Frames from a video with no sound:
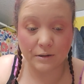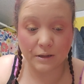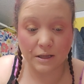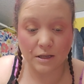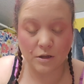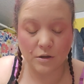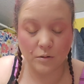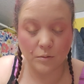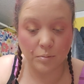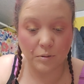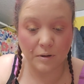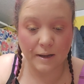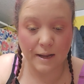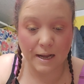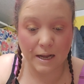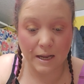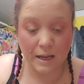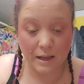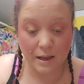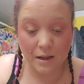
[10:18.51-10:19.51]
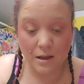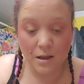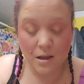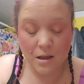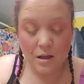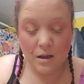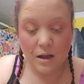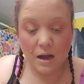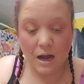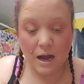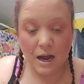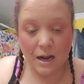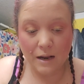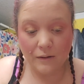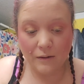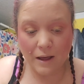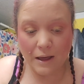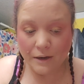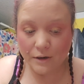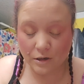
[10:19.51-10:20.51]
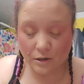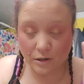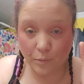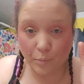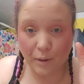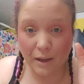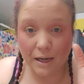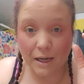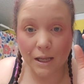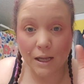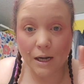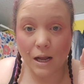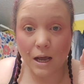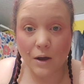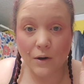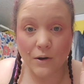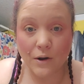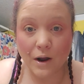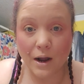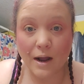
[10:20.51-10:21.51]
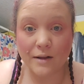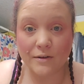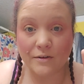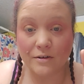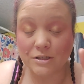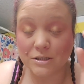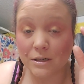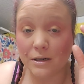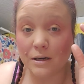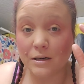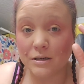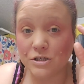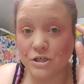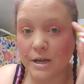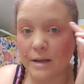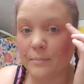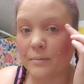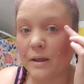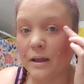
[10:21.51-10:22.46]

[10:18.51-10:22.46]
Like, you apply eyeliner depending on how your eyes are shaped.